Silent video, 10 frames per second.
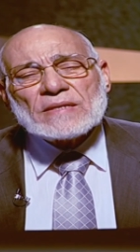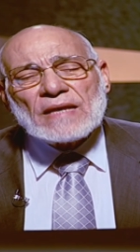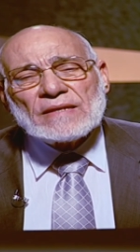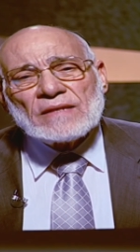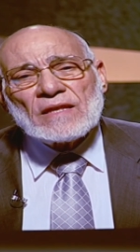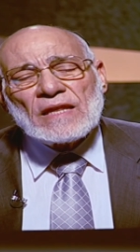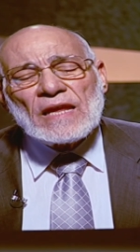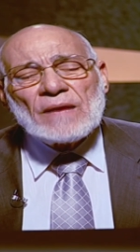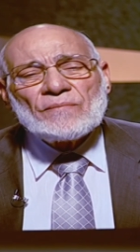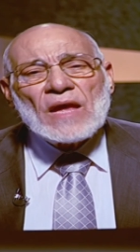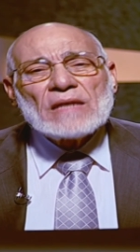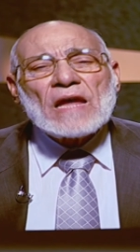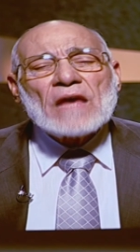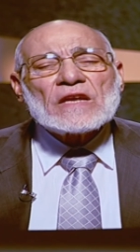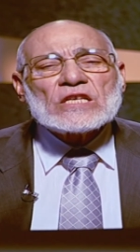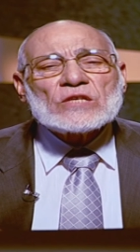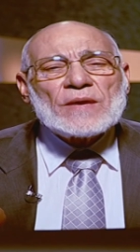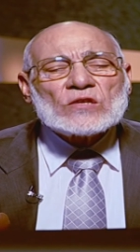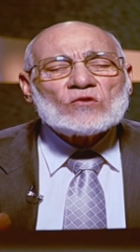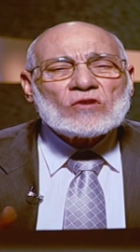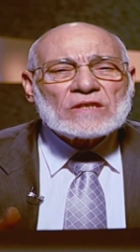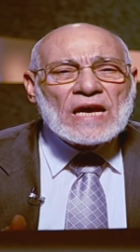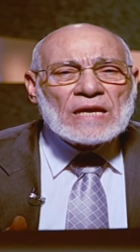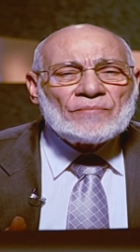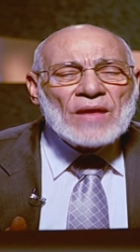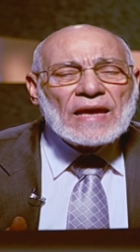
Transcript: identity. Neither space nor time